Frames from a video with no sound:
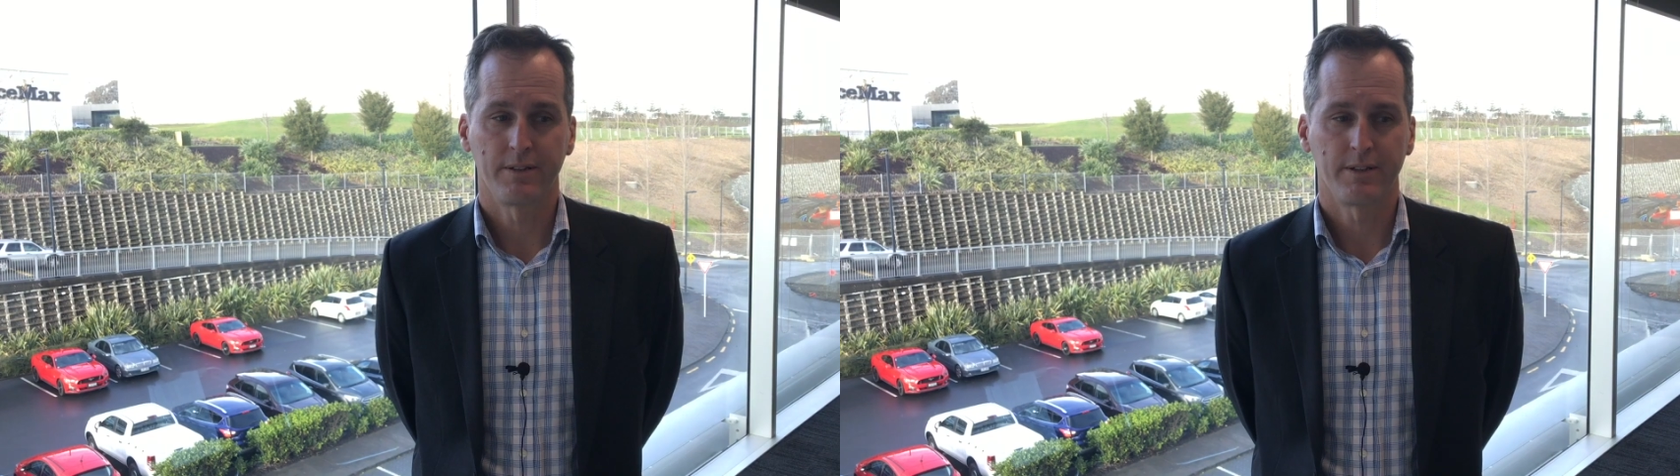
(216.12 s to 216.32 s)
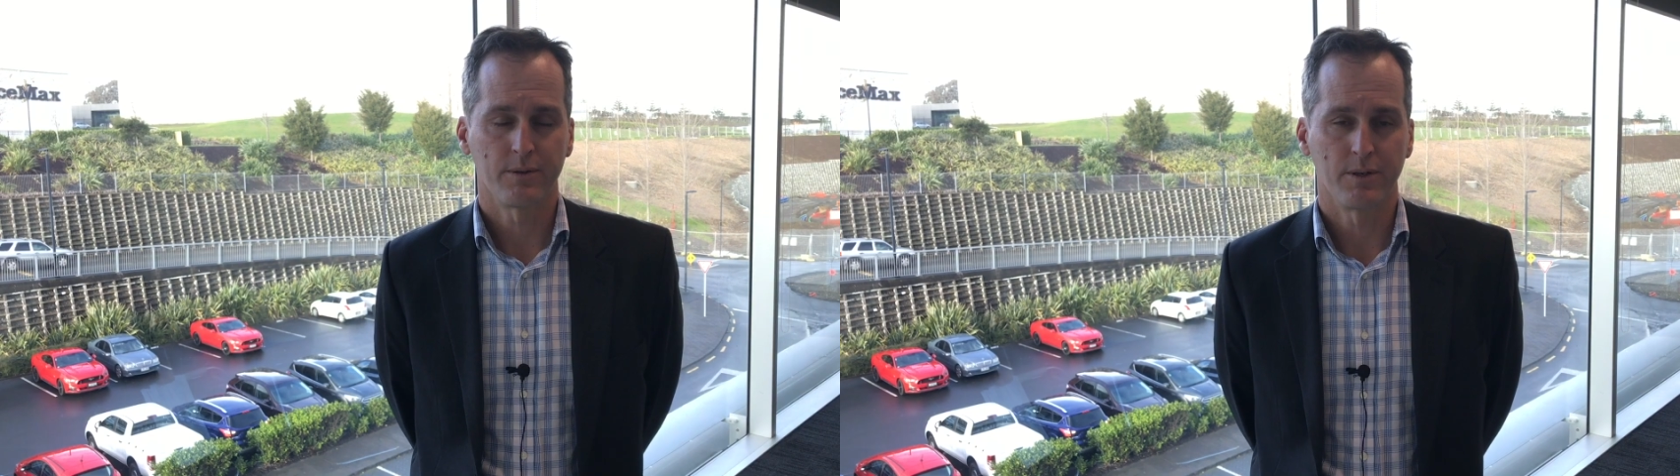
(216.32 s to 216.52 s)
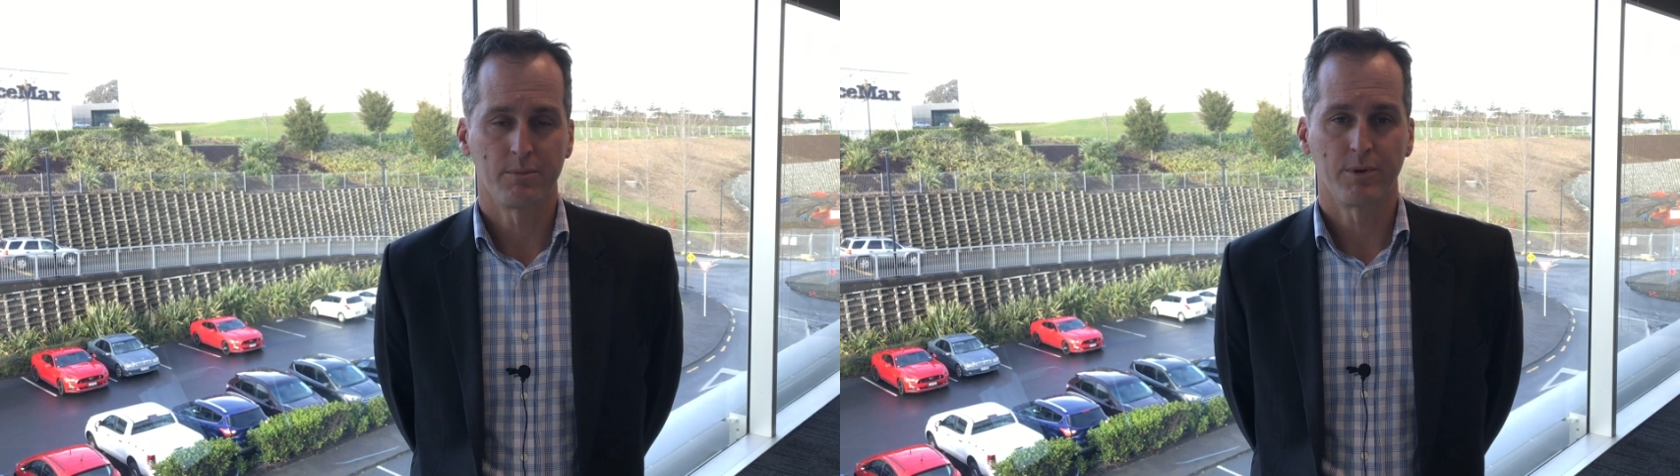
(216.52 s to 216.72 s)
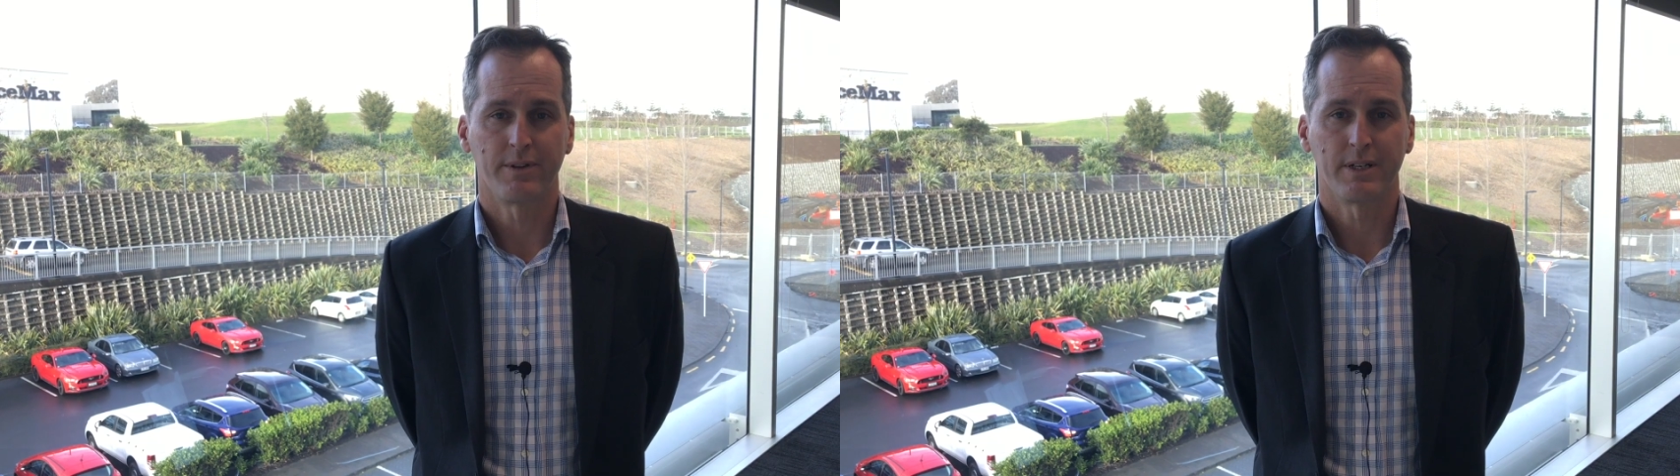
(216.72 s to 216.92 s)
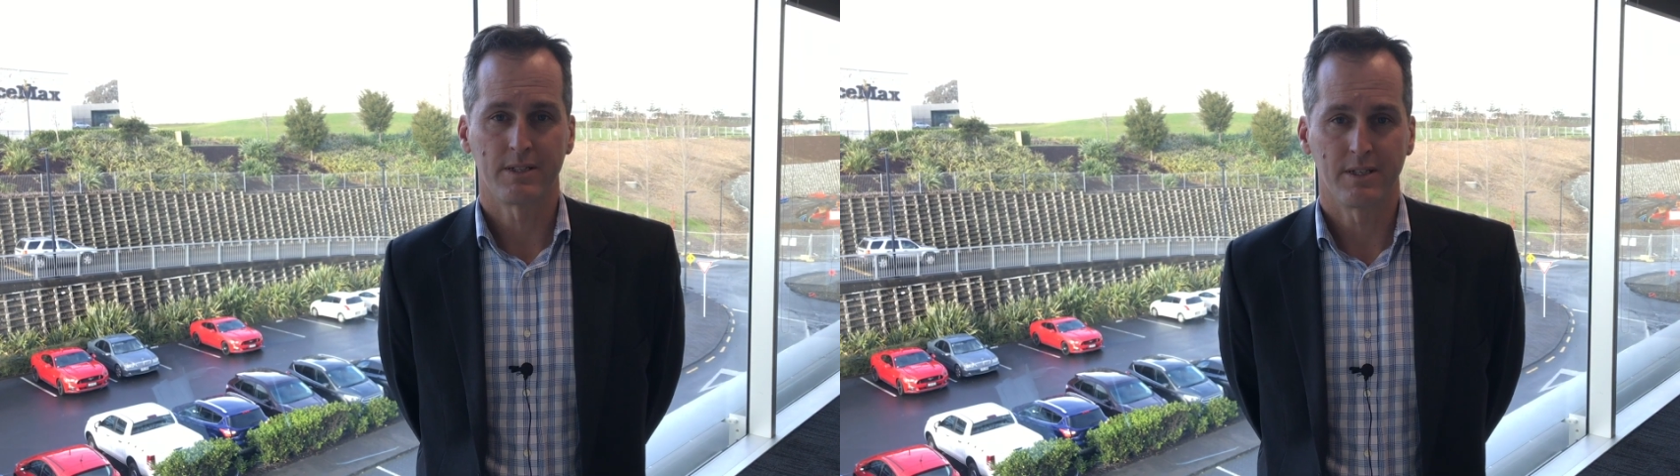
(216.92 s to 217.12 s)
I think there are a number of
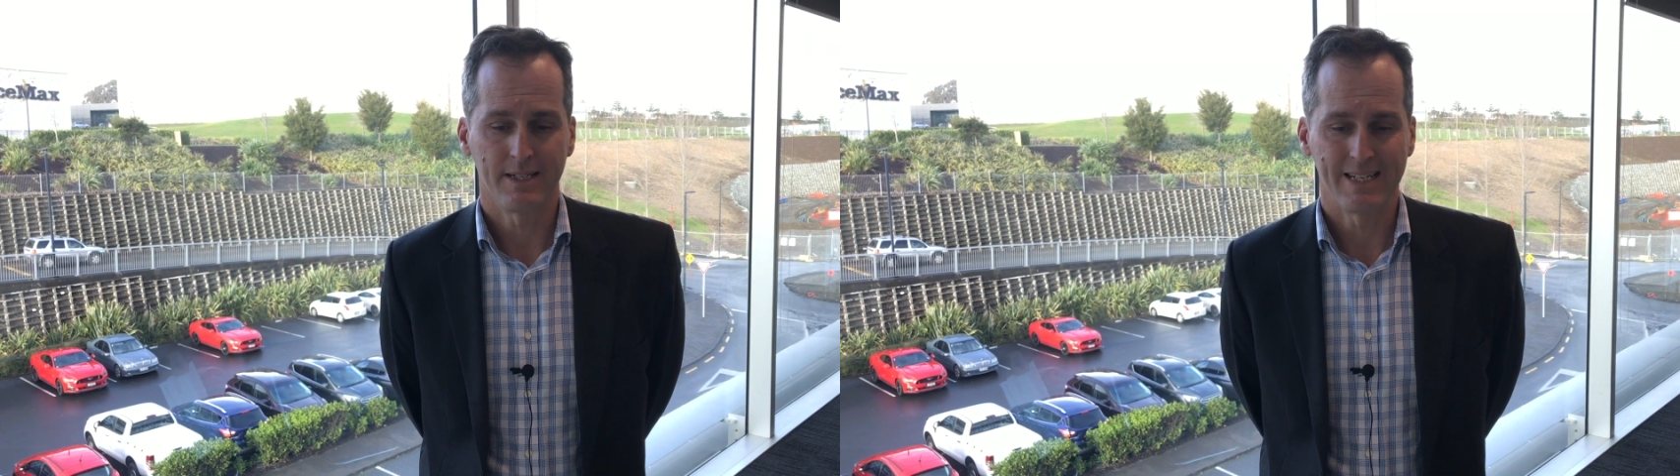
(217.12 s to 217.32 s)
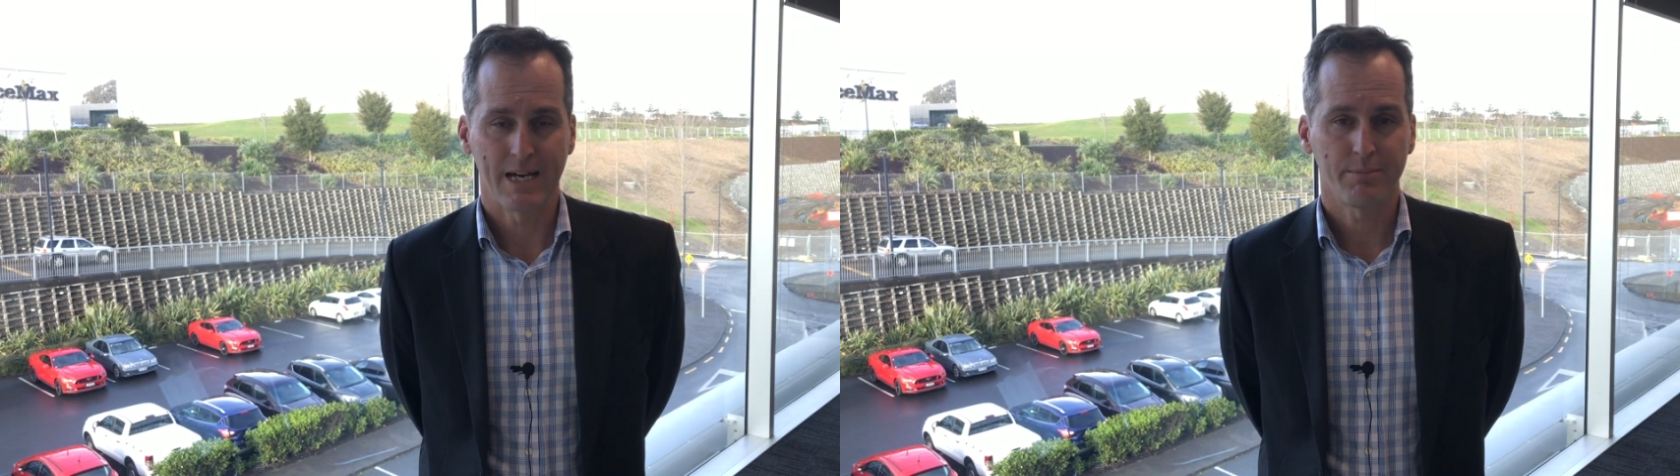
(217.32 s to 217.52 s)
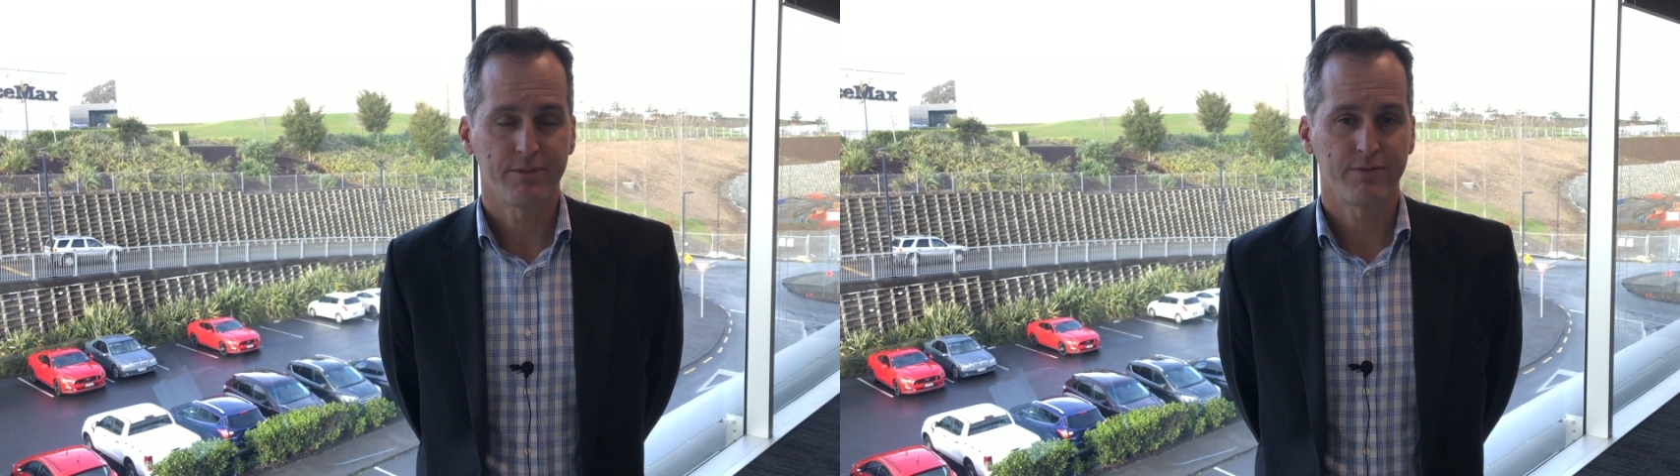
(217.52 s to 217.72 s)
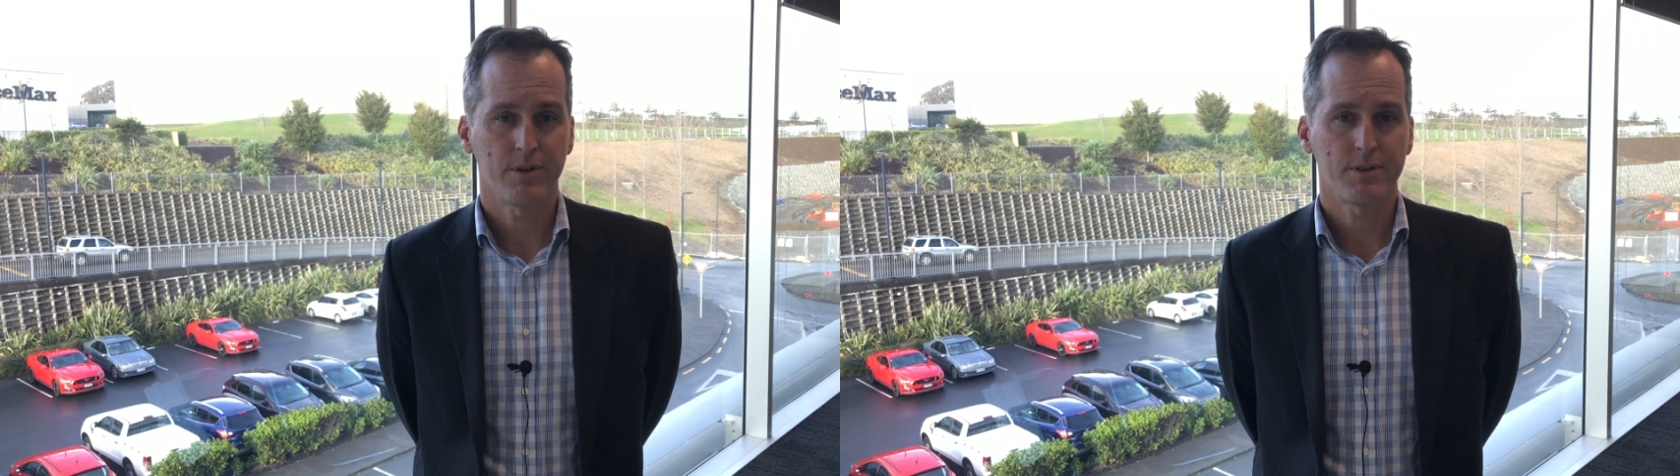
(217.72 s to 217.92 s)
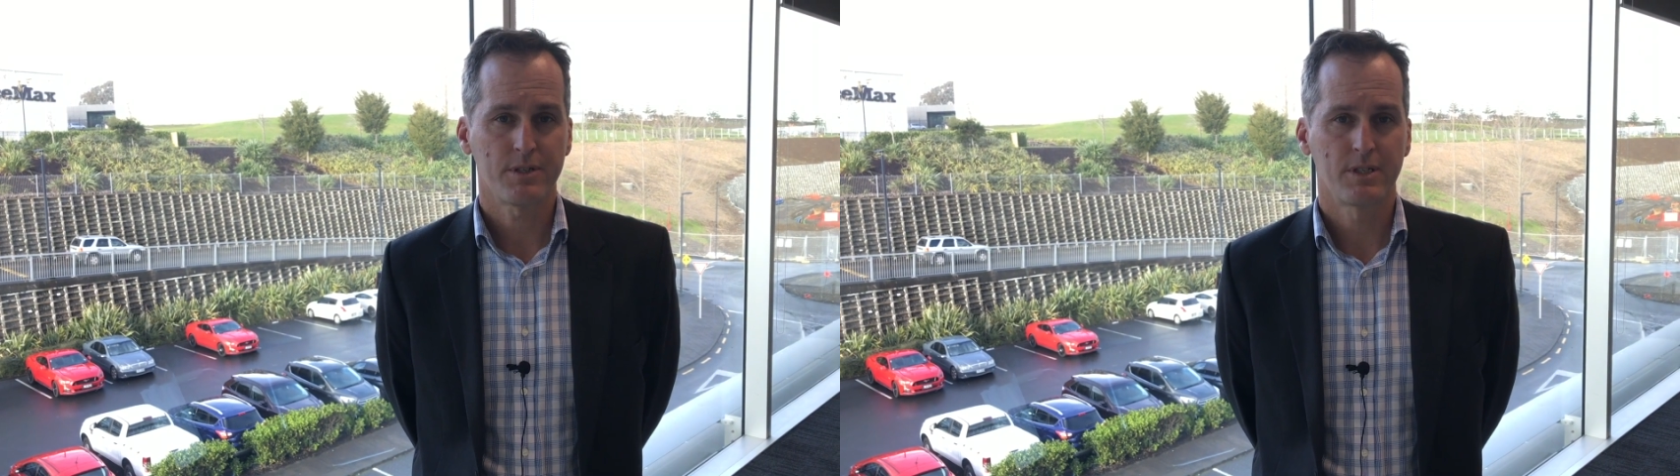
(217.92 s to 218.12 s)
things that need to happen
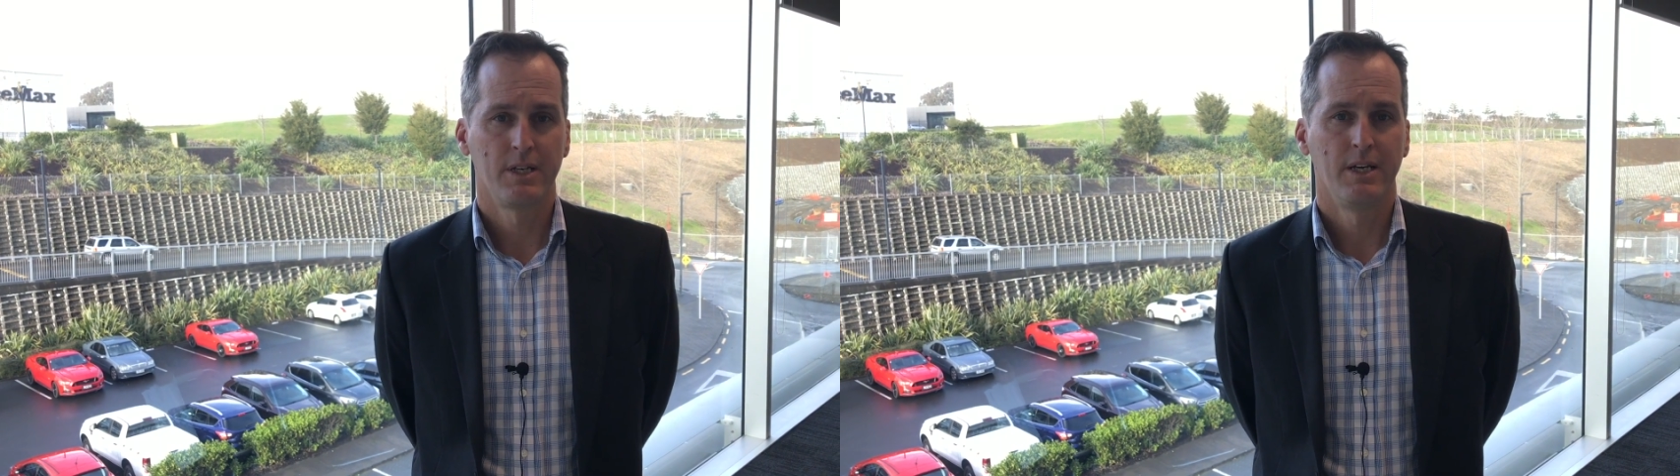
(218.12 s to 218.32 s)
first.